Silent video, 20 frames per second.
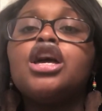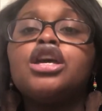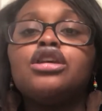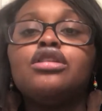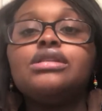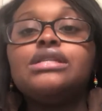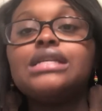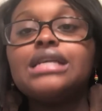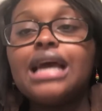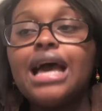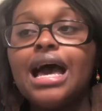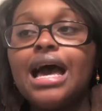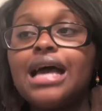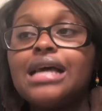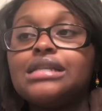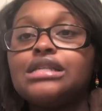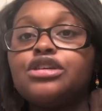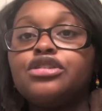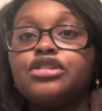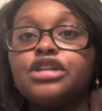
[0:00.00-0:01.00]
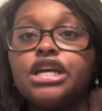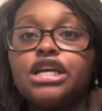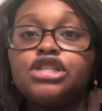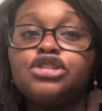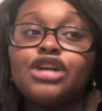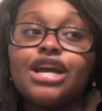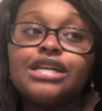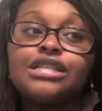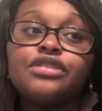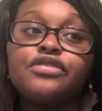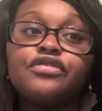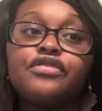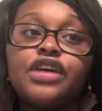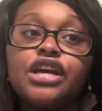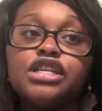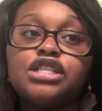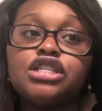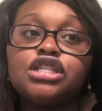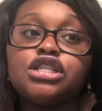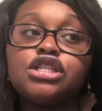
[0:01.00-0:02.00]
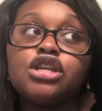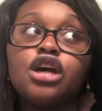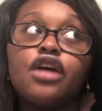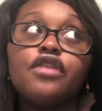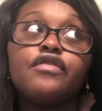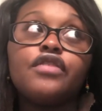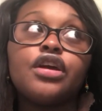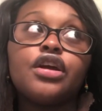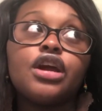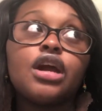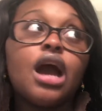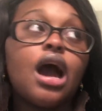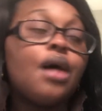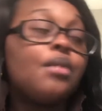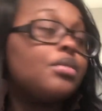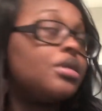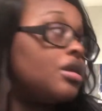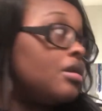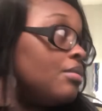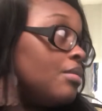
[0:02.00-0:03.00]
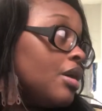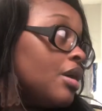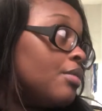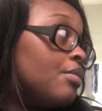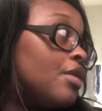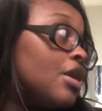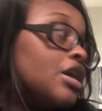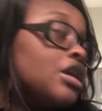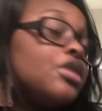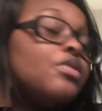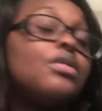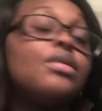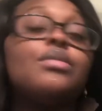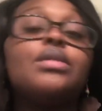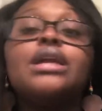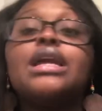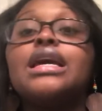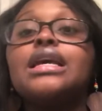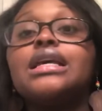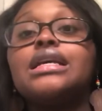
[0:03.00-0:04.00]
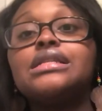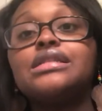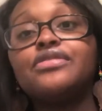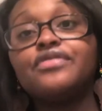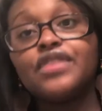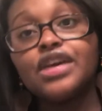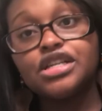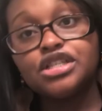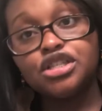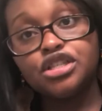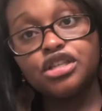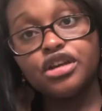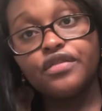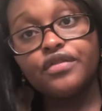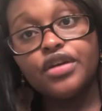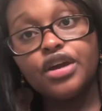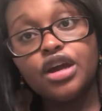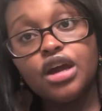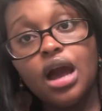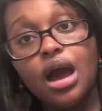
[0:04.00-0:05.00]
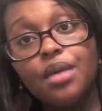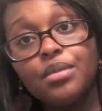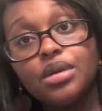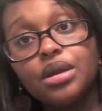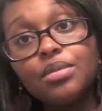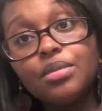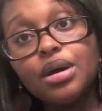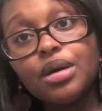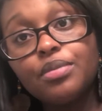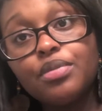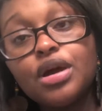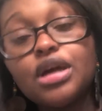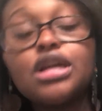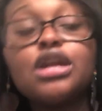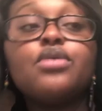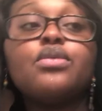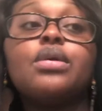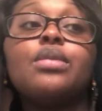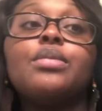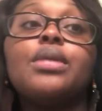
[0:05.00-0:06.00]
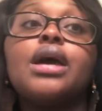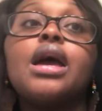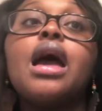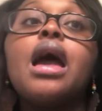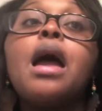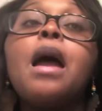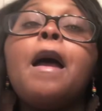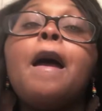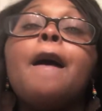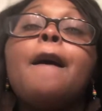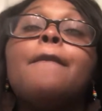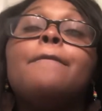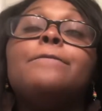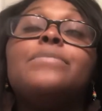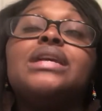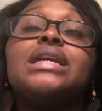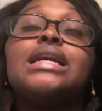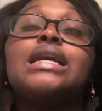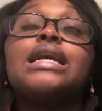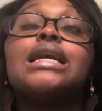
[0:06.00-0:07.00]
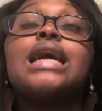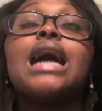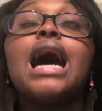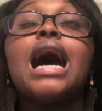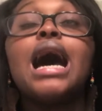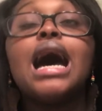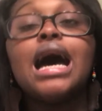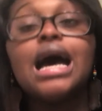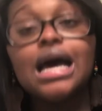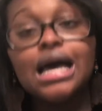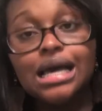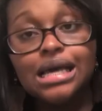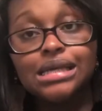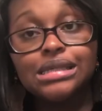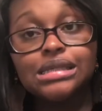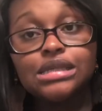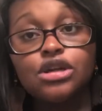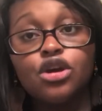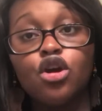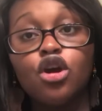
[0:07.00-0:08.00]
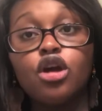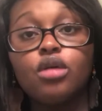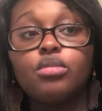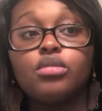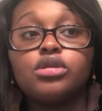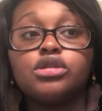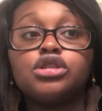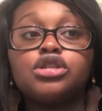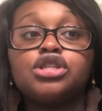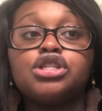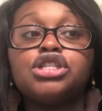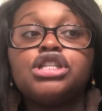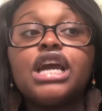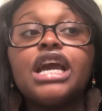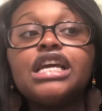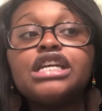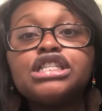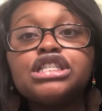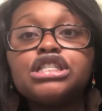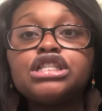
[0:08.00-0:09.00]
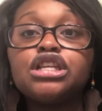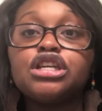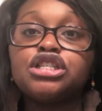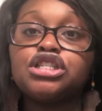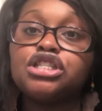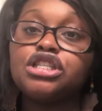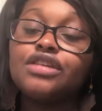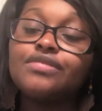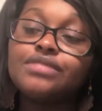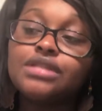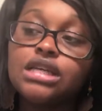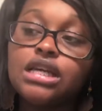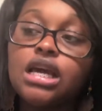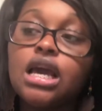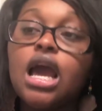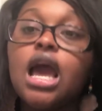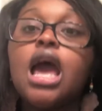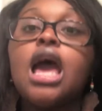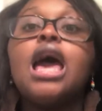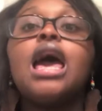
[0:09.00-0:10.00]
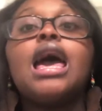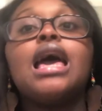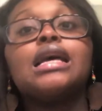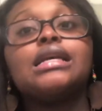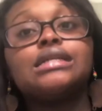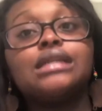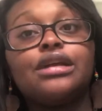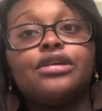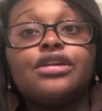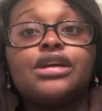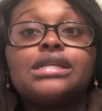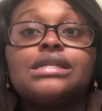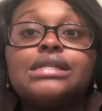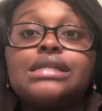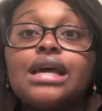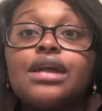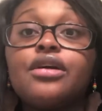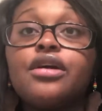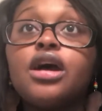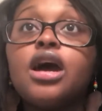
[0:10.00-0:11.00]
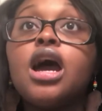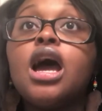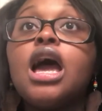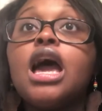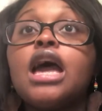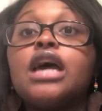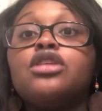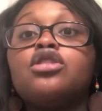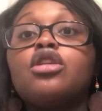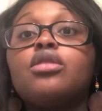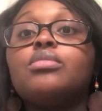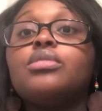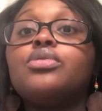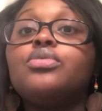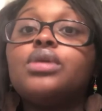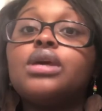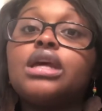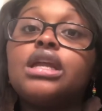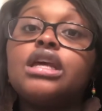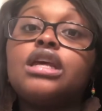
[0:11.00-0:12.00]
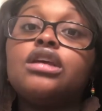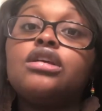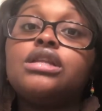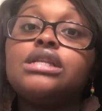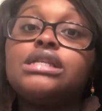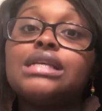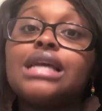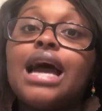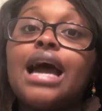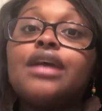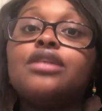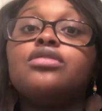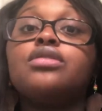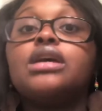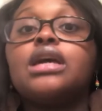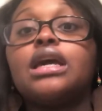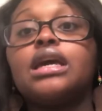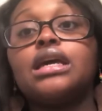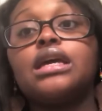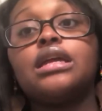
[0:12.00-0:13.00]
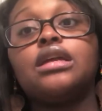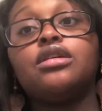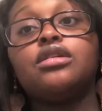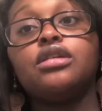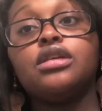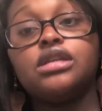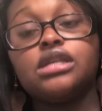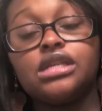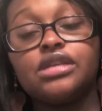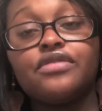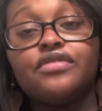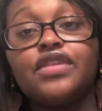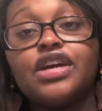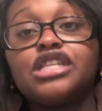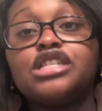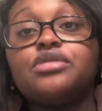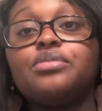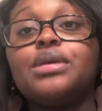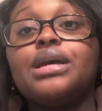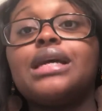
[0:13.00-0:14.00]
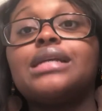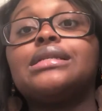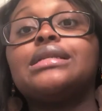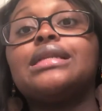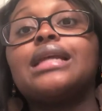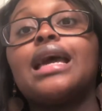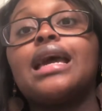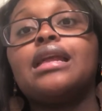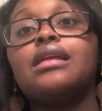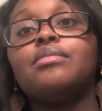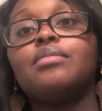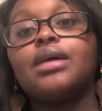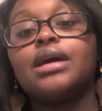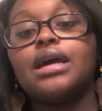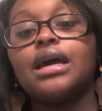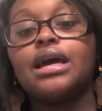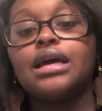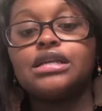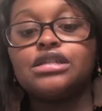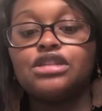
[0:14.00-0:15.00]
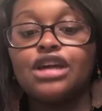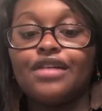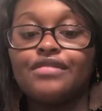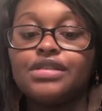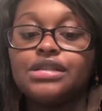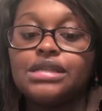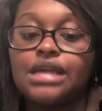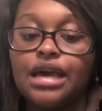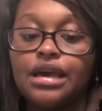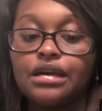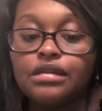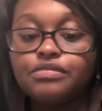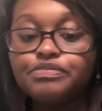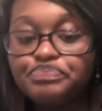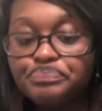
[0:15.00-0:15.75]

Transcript: UTIs, urinary tract infections, are very common among pregnant women, and yeast infections are very common among pregnant women because your hormones are changing, they're shifting, etc., etc. And normally when you get a UTI, you can get a yeast infection because of the antibiotics you have to take.